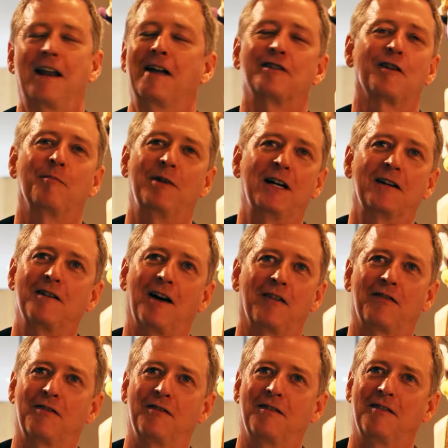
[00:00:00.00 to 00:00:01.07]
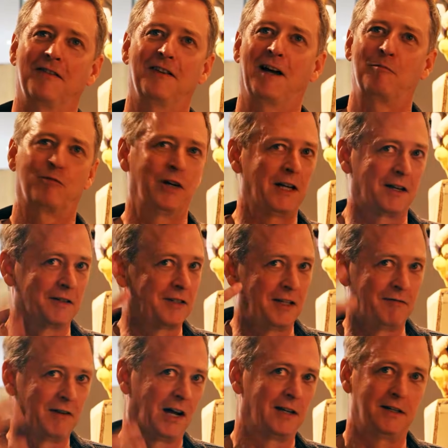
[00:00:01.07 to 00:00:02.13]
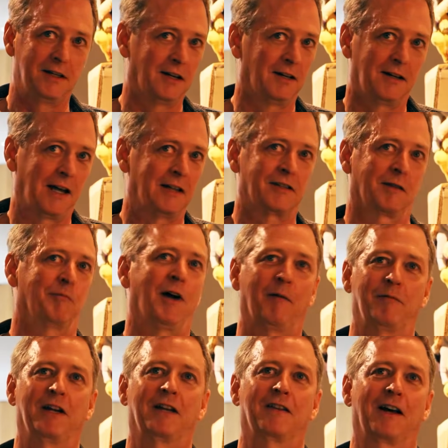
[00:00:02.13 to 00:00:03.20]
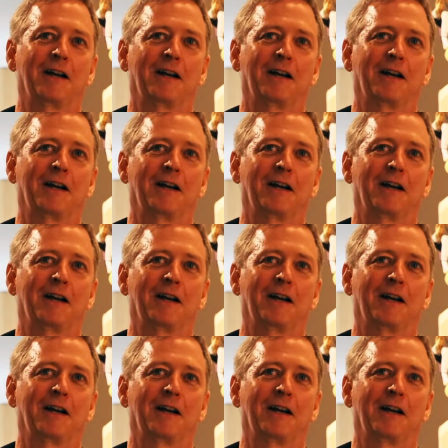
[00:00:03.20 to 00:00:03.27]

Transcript: ends up being not that preconceived idea. It ends up not being that